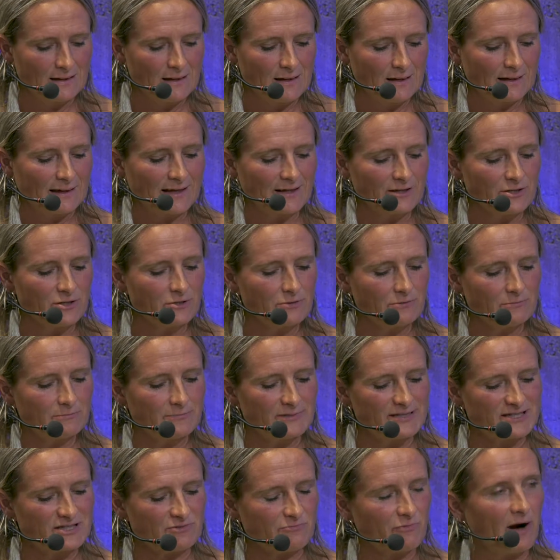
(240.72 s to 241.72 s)
Can you
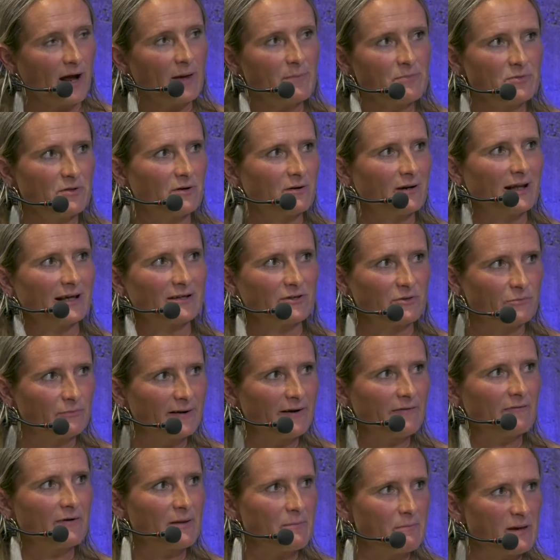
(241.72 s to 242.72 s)
describe the
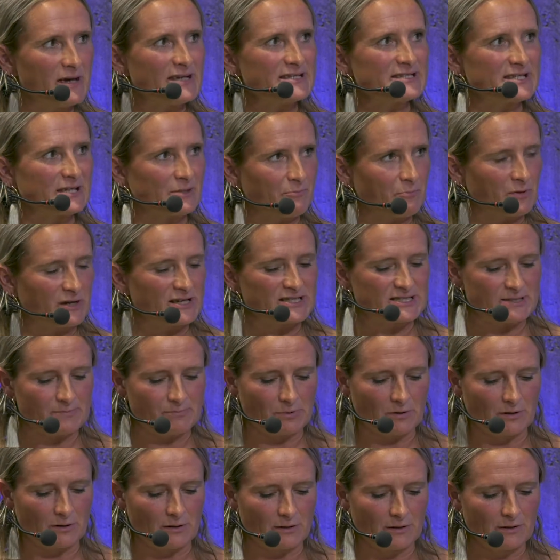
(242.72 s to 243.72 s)
very basic
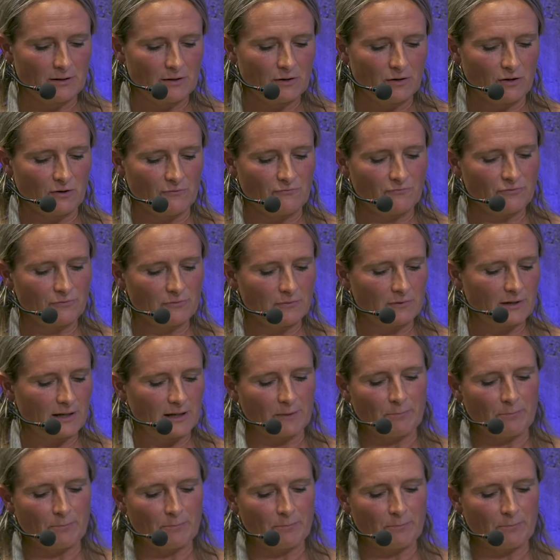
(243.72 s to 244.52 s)
principle of like